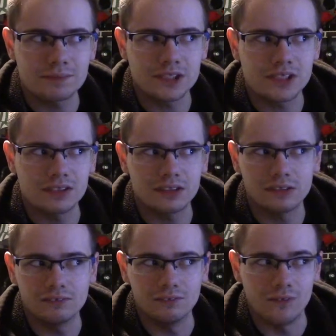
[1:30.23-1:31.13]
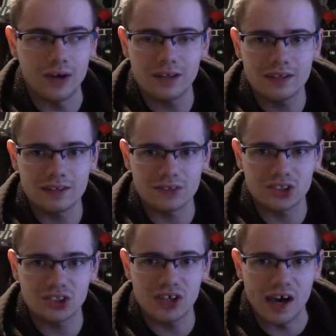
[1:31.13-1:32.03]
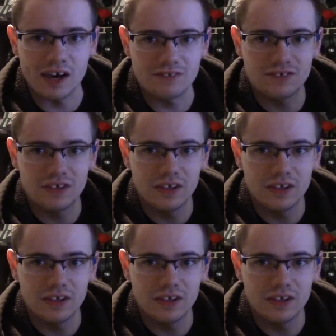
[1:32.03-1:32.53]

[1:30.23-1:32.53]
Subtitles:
stealing one of their stuff